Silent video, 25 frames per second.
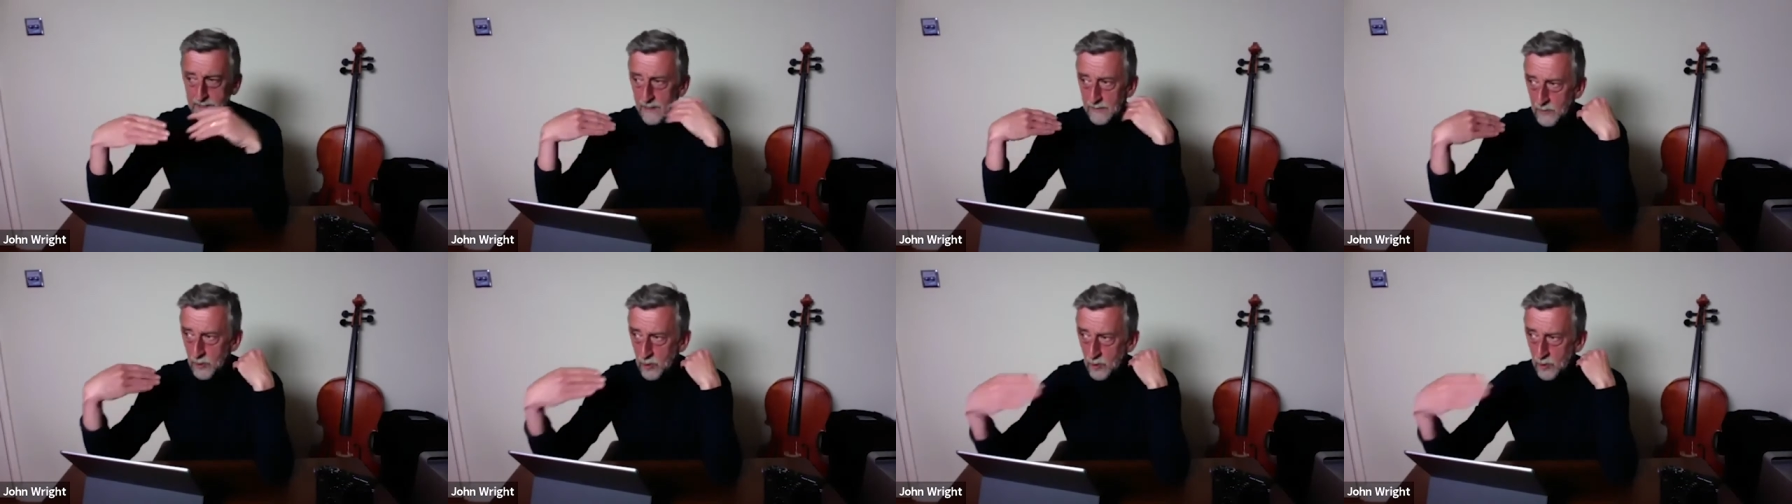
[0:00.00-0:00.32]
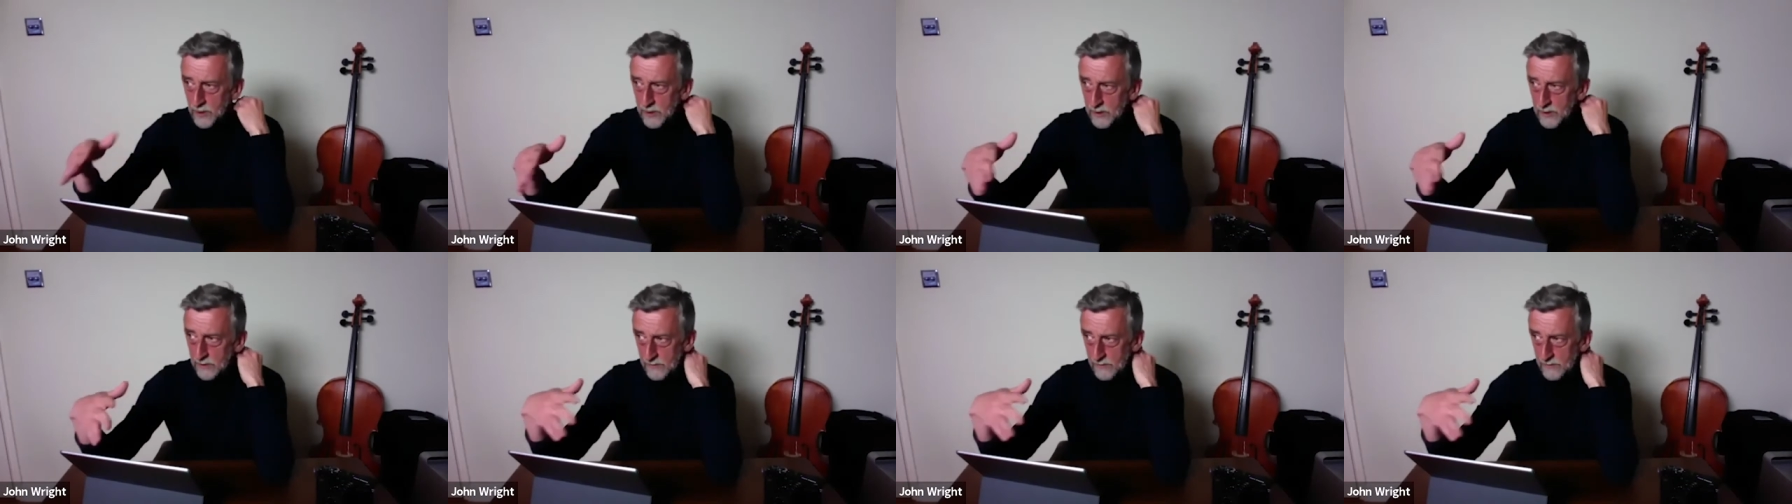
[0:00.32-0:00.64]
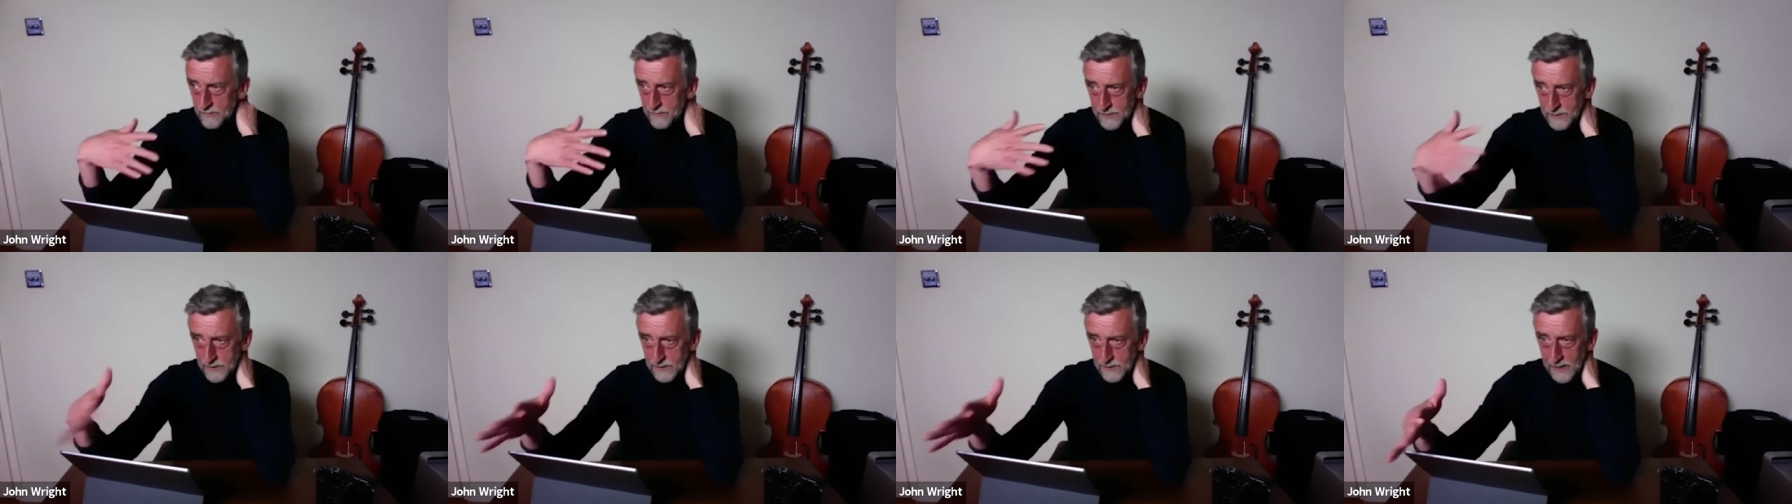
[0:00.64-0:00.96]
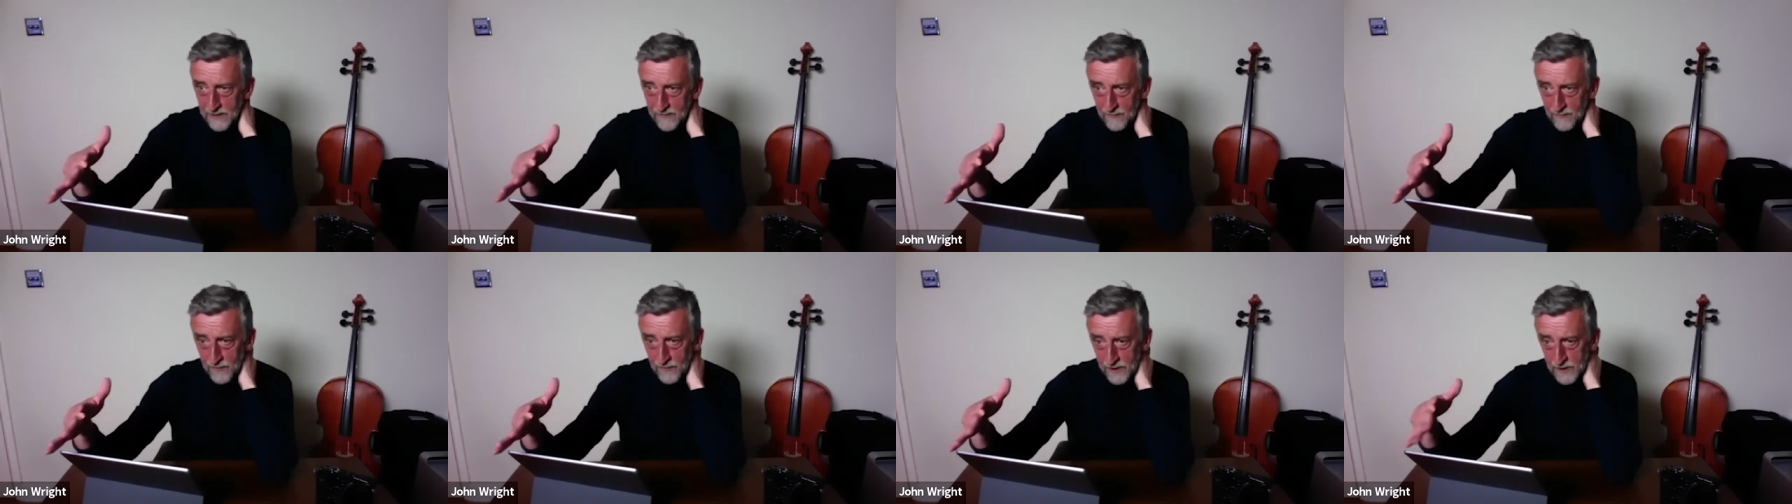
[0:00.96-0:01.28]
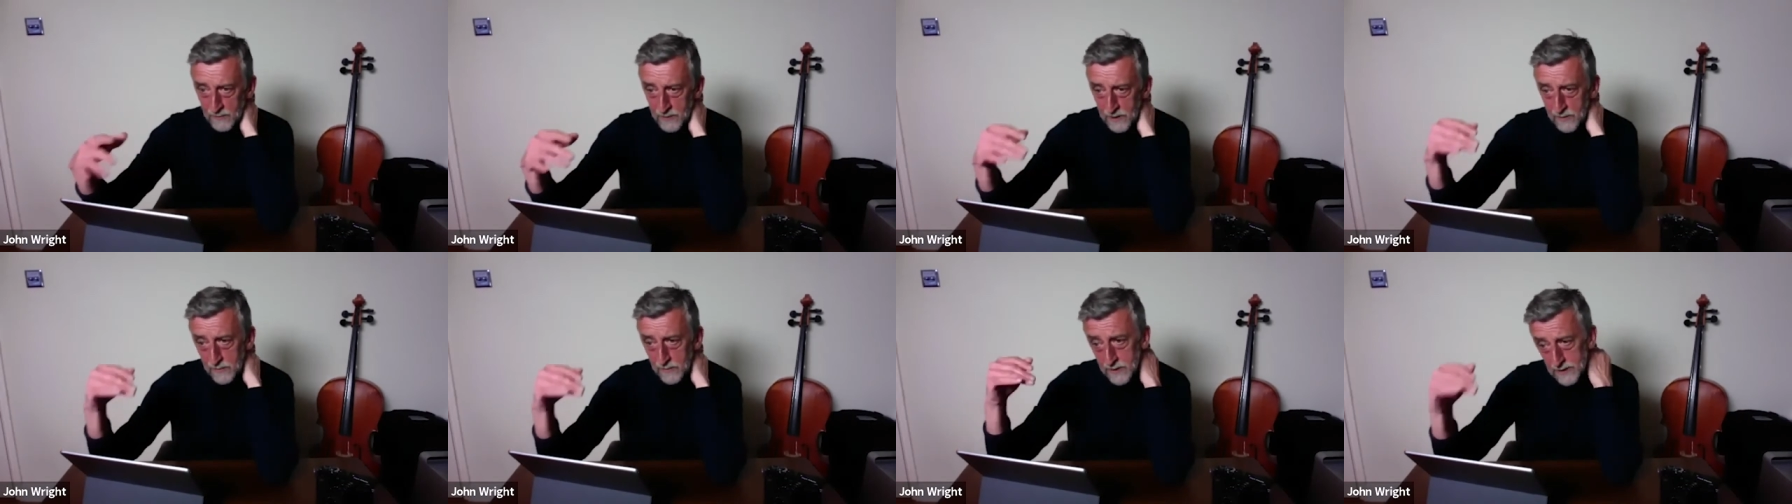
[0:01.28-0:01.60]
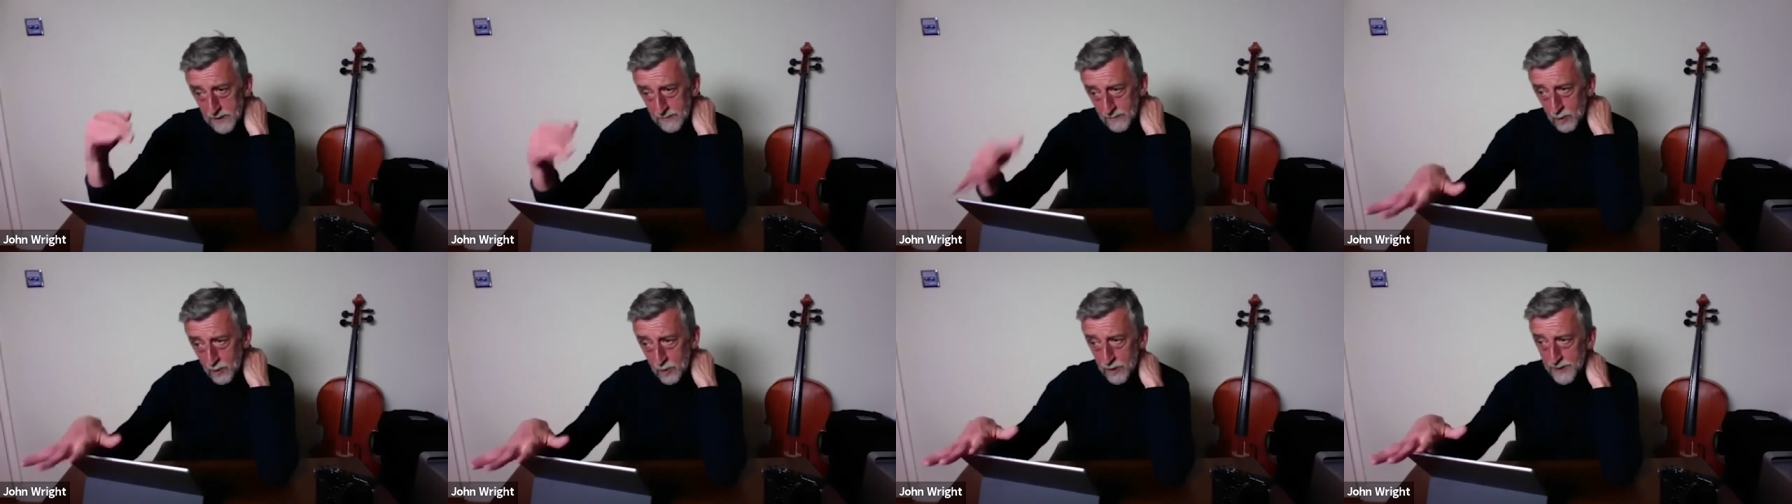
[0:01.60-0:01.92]
I'm going to get in front of people,
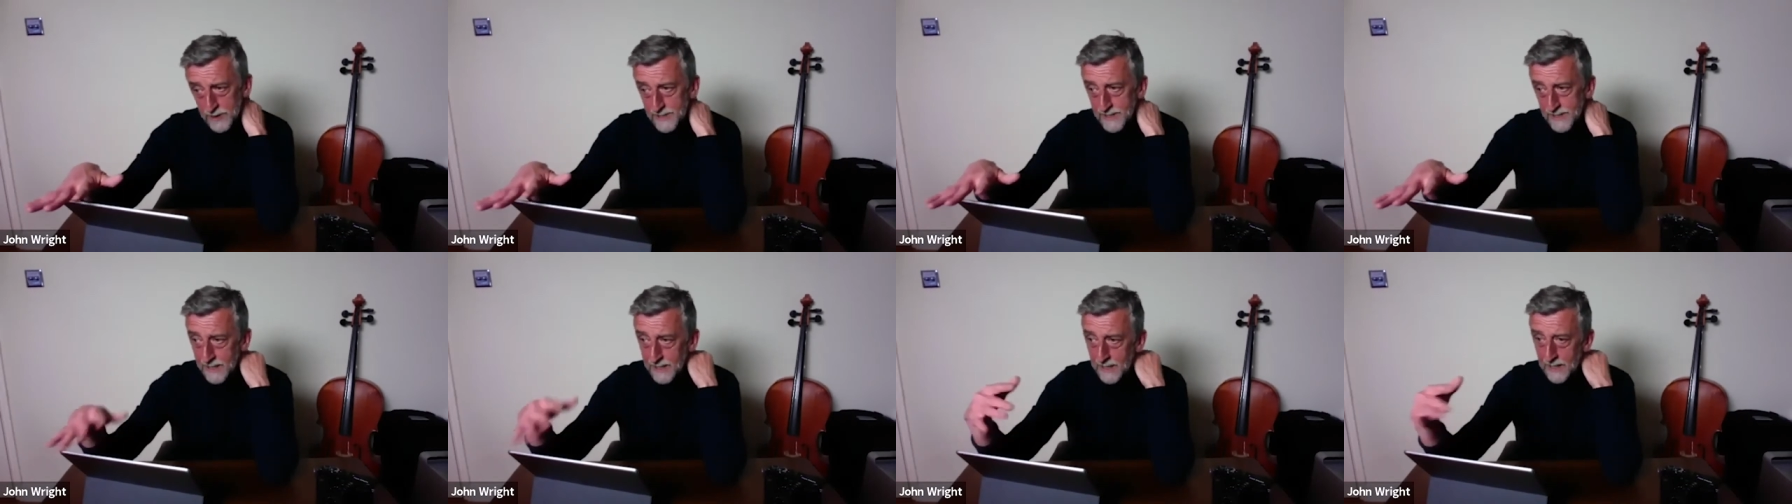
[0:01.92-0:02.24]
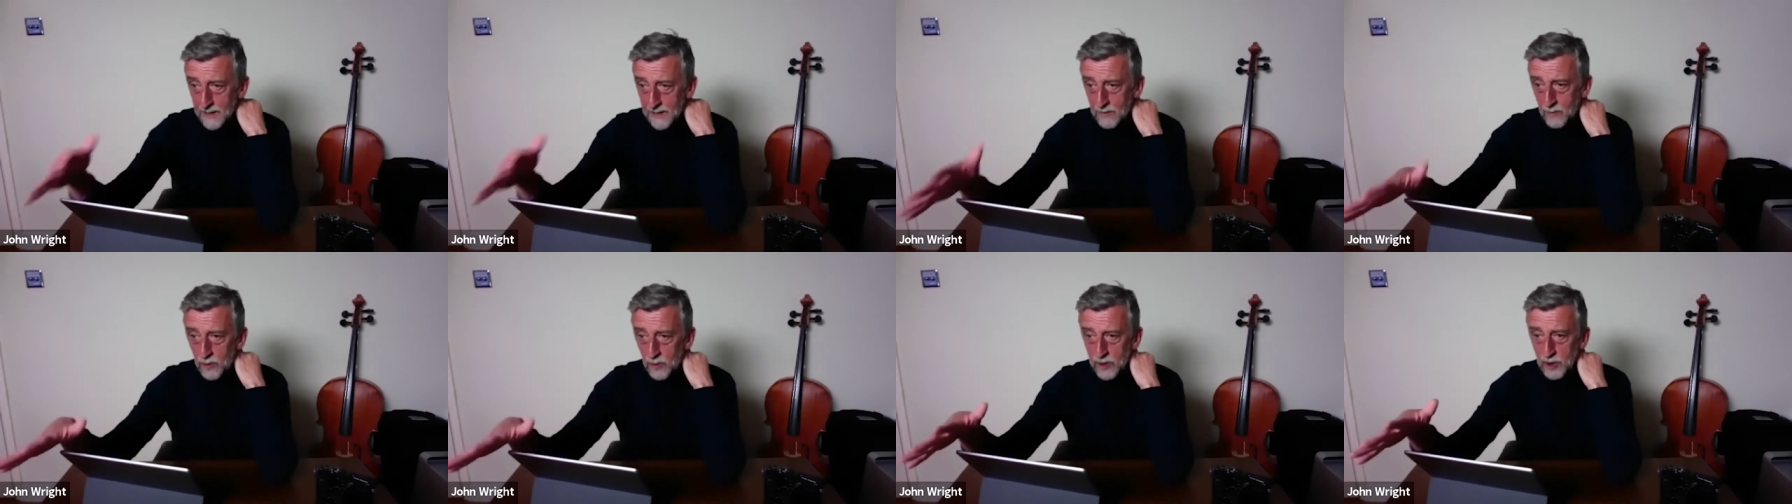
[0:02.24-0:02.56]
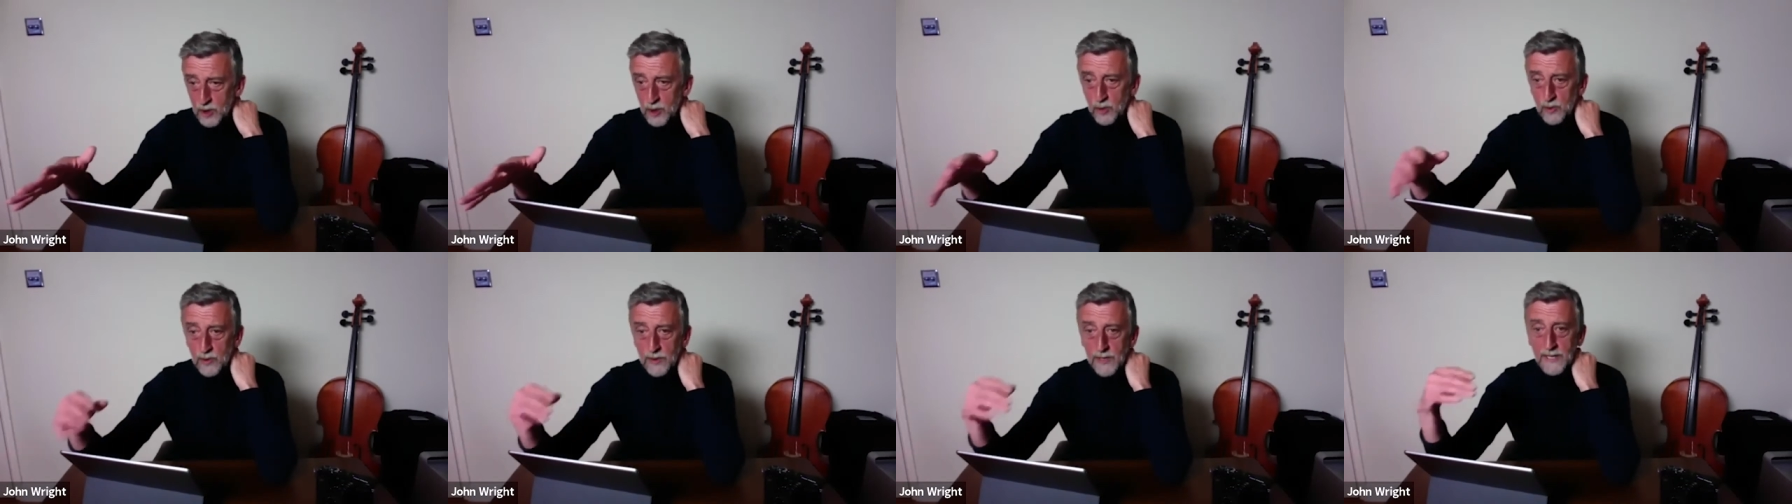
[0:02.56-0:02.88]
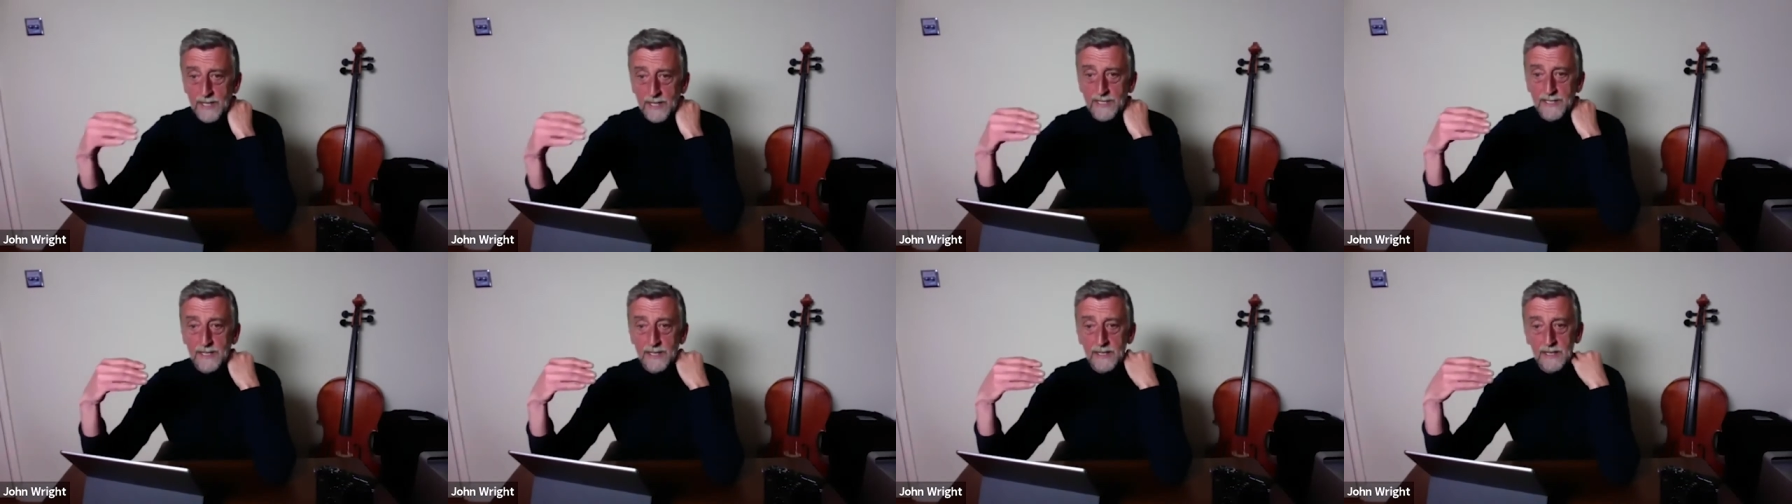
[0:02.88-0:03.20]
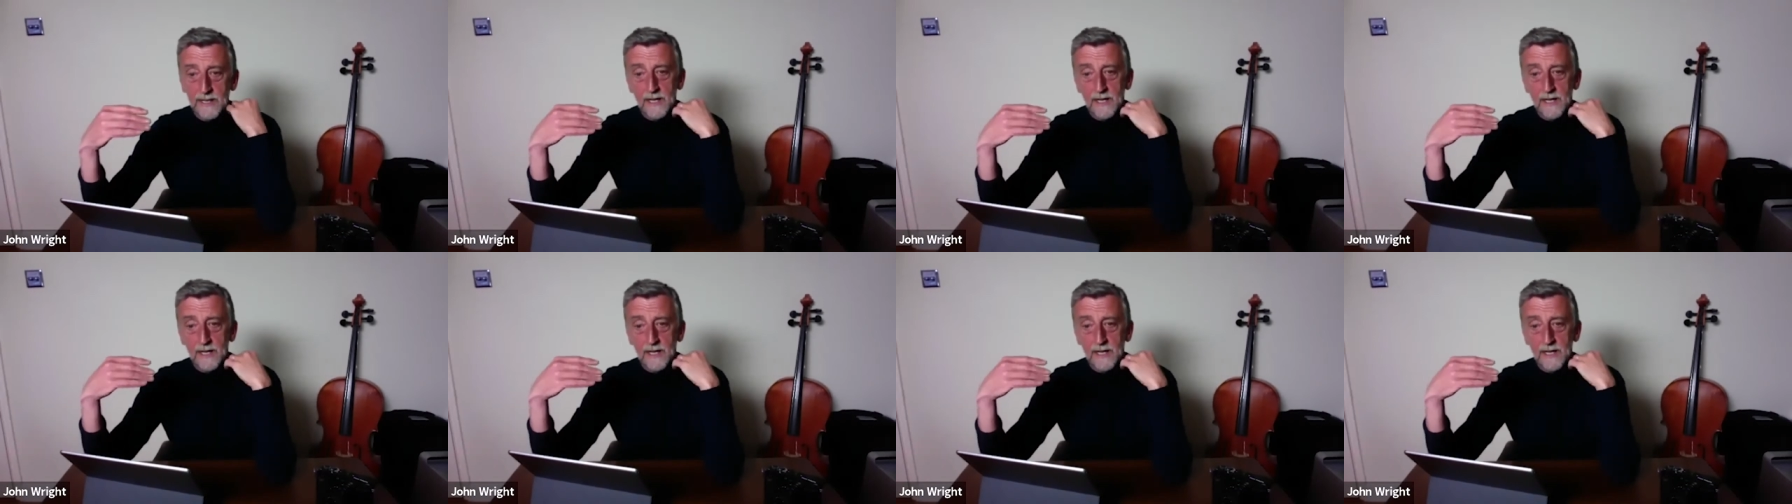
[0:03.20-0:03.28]
I'm going to say I want to shoot this, and,